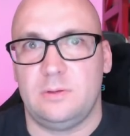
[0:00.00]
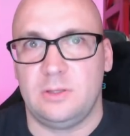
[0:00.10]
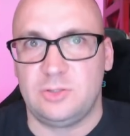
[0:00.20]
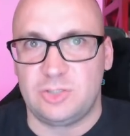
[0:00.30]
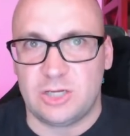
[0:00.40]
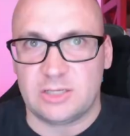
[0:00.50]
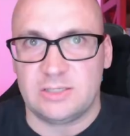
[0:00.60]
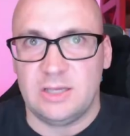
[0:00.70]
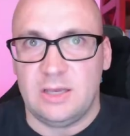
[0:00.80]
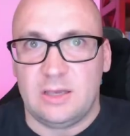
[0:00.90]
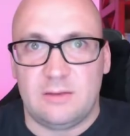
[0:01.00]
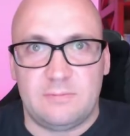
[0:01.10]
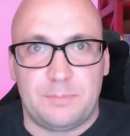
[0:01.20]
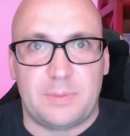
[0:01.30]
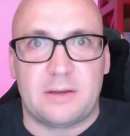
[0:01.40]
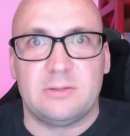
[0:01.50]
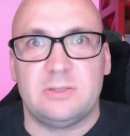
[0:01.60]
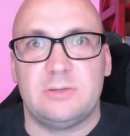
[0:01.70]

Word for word: it checks if the parent